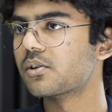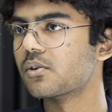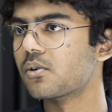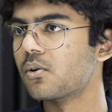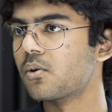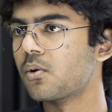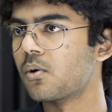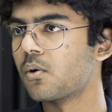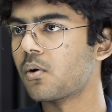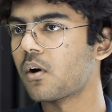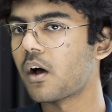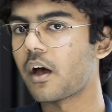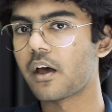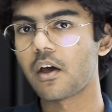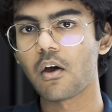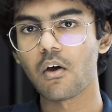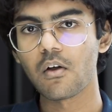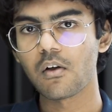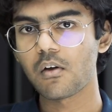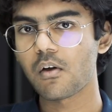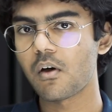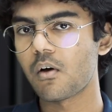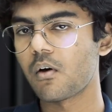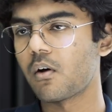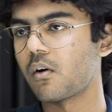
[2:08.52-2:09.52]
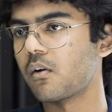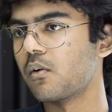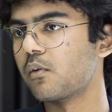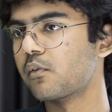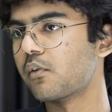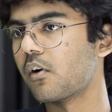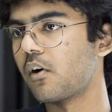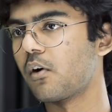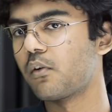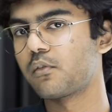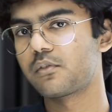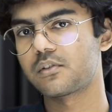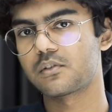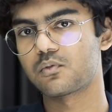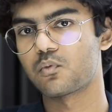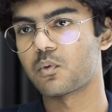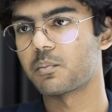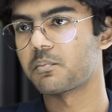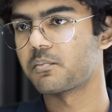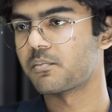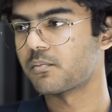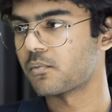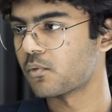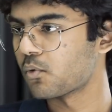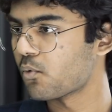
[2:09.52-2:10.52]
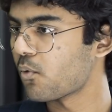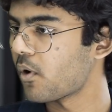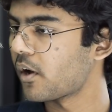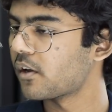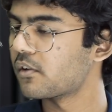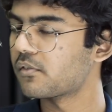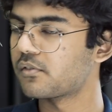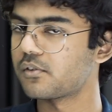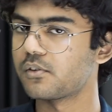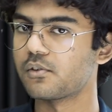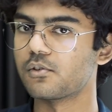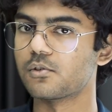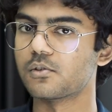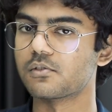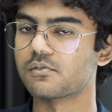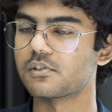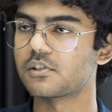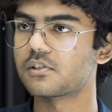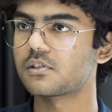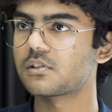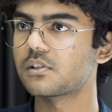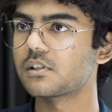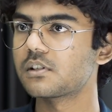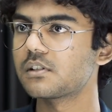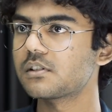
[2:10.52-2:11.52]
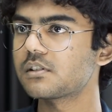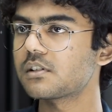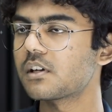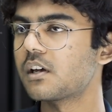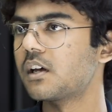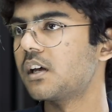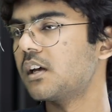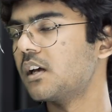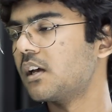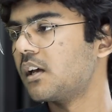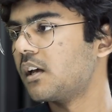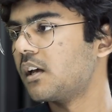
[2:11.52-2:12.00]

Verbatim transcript: So I got offers from quite a few universities,